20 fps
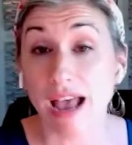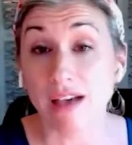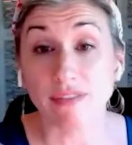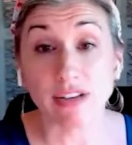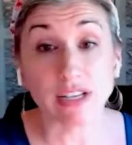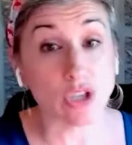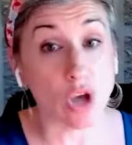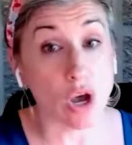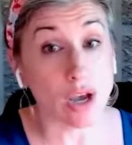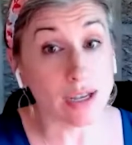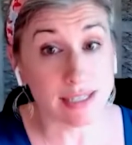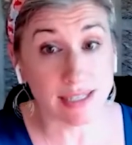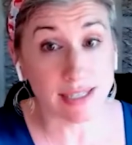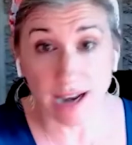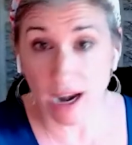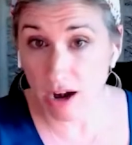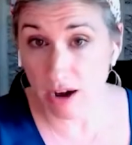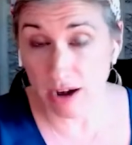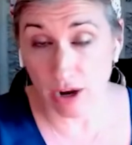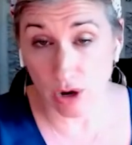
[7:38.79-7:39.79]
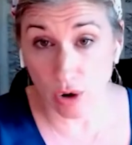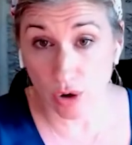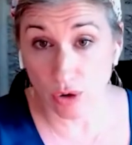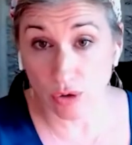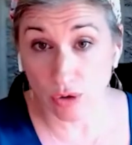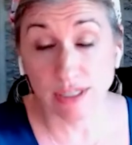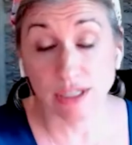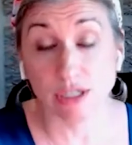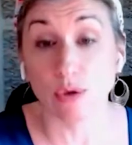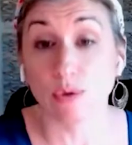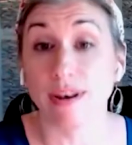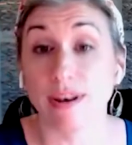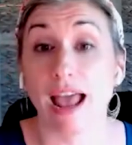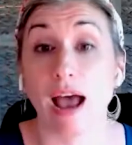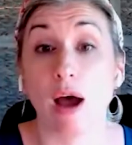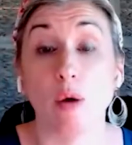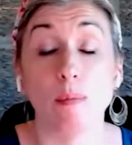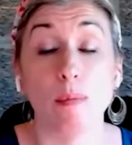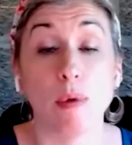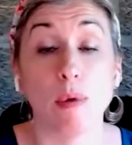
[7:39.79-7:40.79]
have exhausted area codes. So
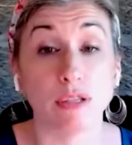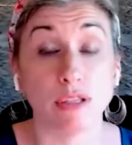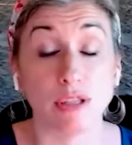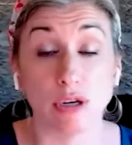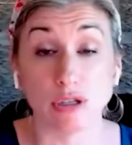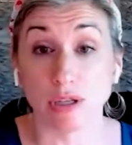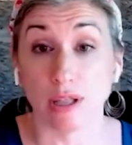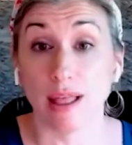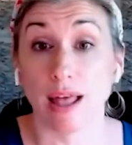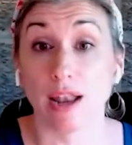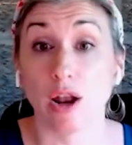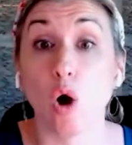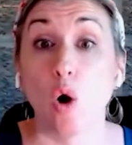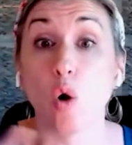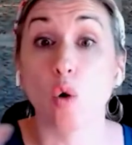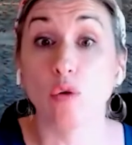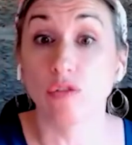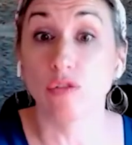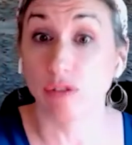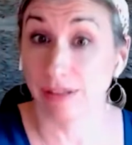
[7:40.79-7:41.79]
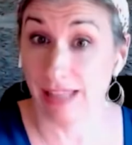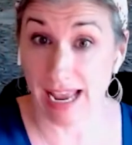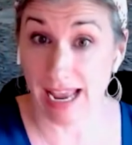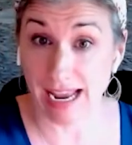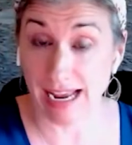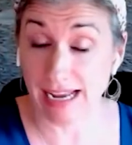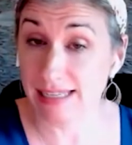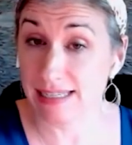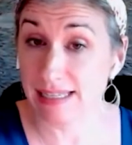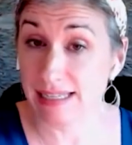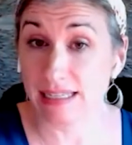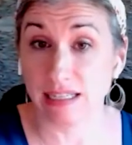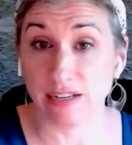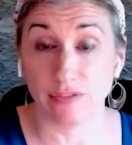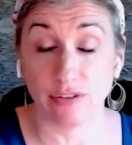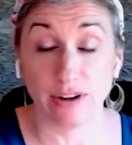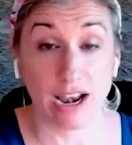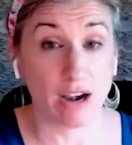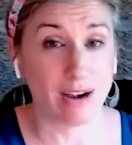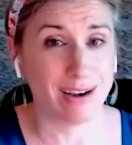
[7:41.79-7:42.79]
now there's a lot of overlays in
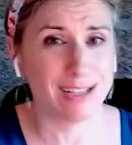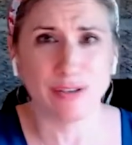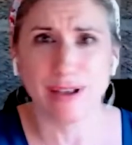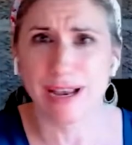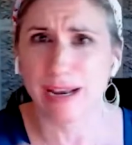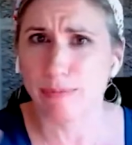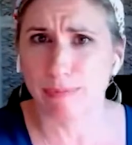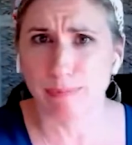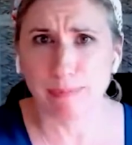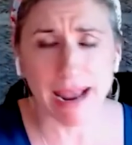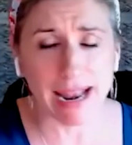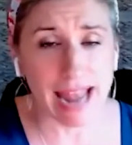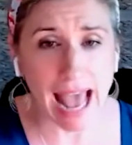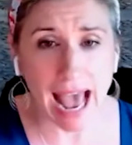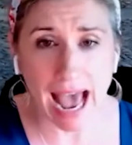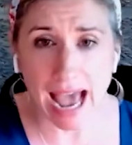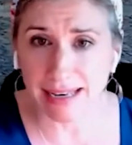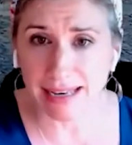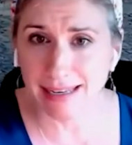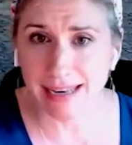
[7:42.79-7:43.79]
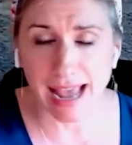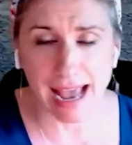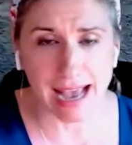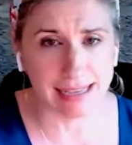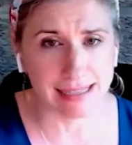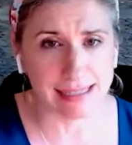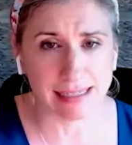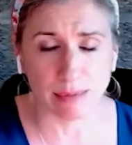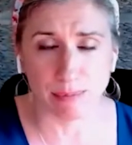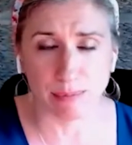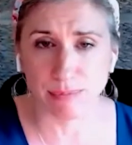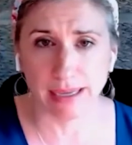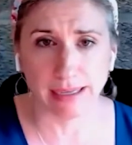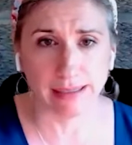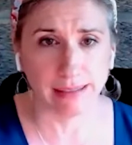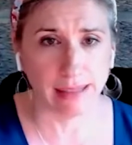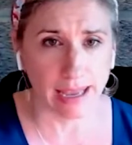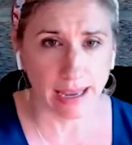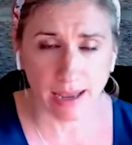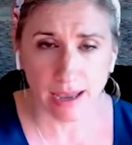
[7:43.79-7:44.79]
different areas. Like Manhattan has something
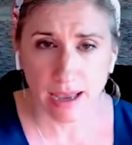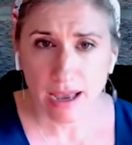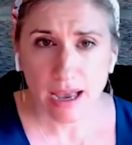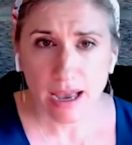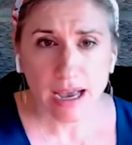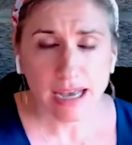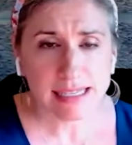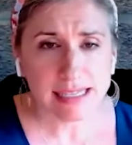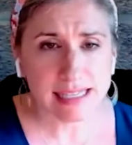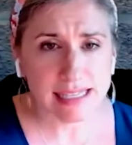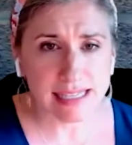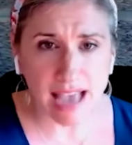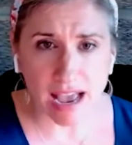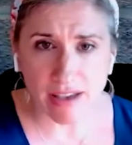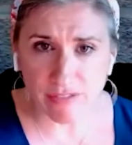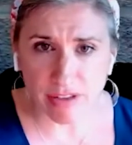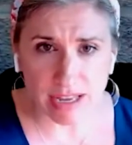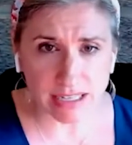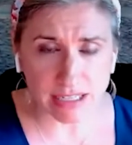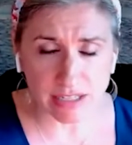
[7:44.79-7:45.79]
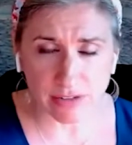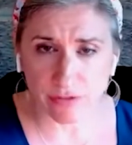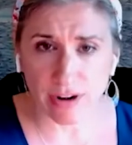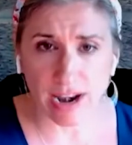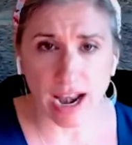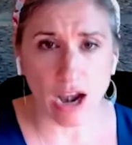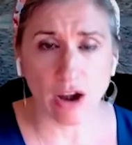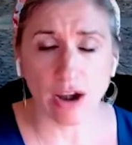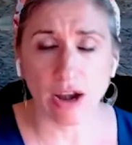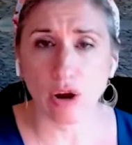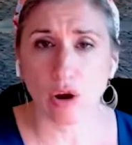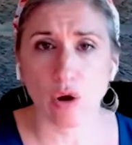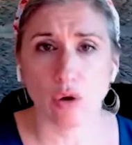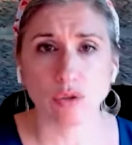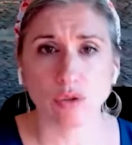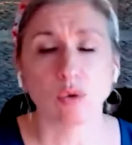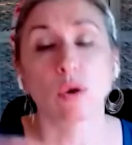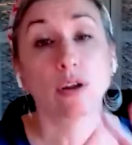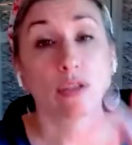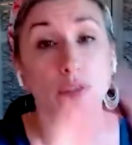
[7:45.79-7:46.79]
like 7 different area codes,
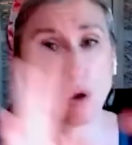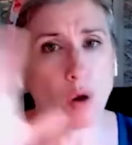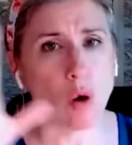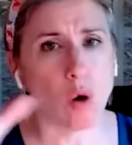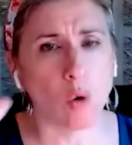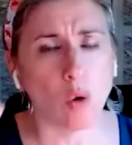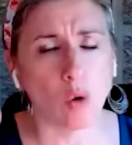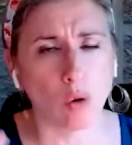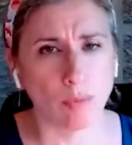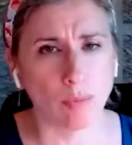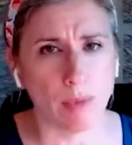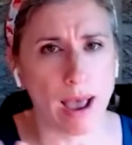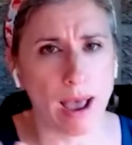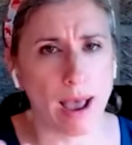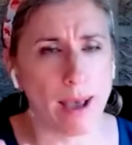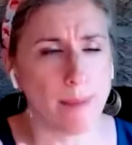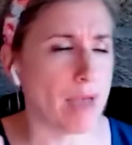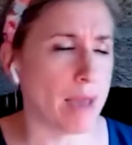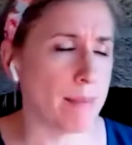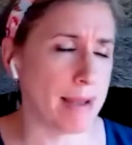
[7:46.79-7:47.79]
or the whole not